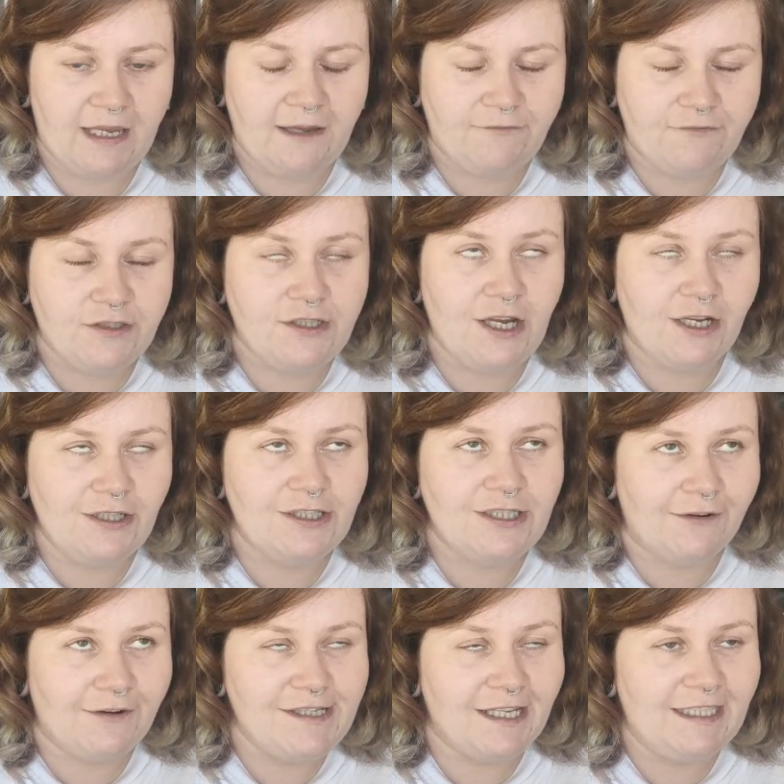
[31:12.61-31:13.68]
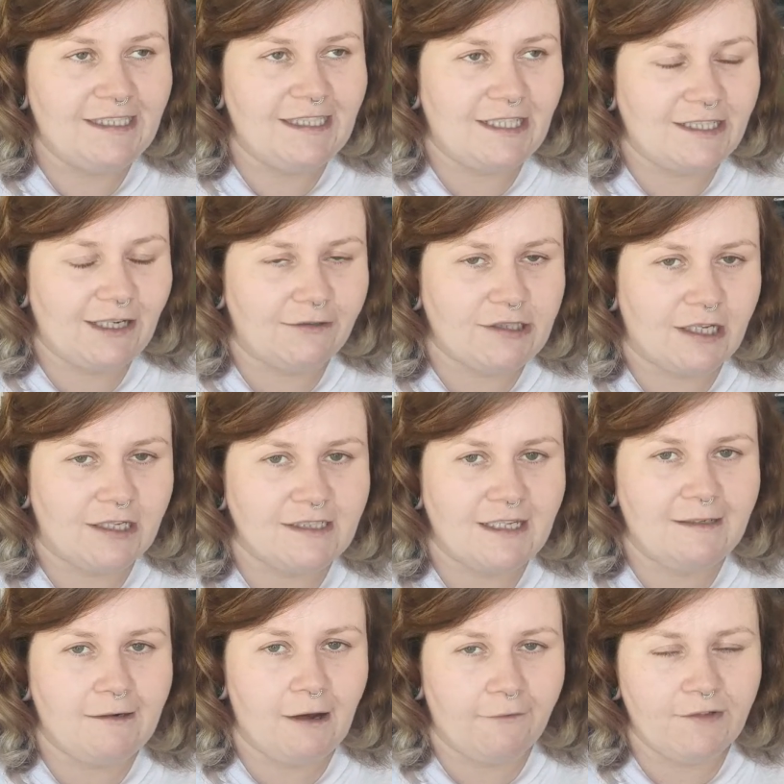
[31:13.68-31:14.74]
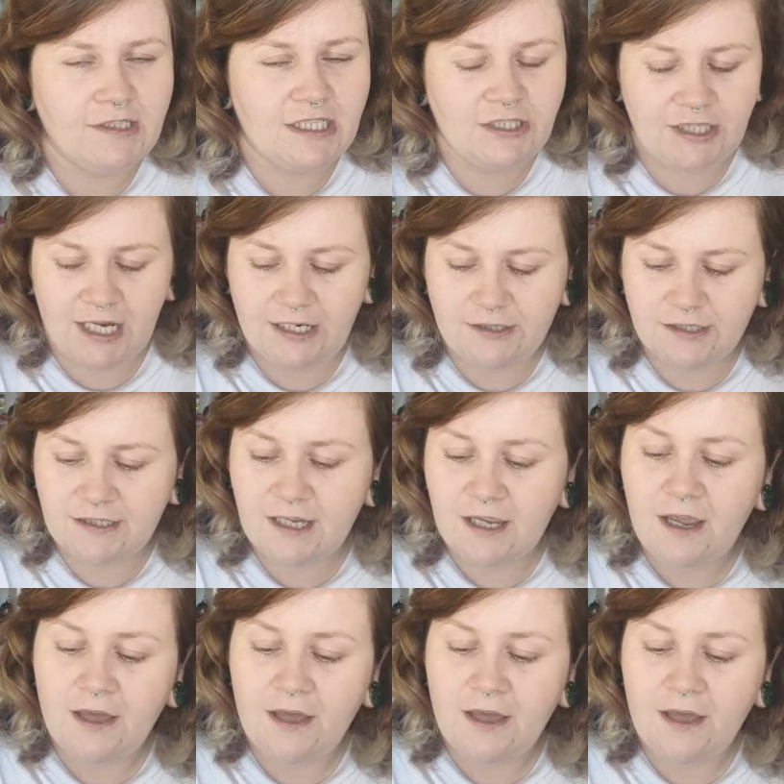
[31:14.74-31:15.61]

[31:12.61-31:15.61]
if you turn your shower jellies into shower gels, it obviously changes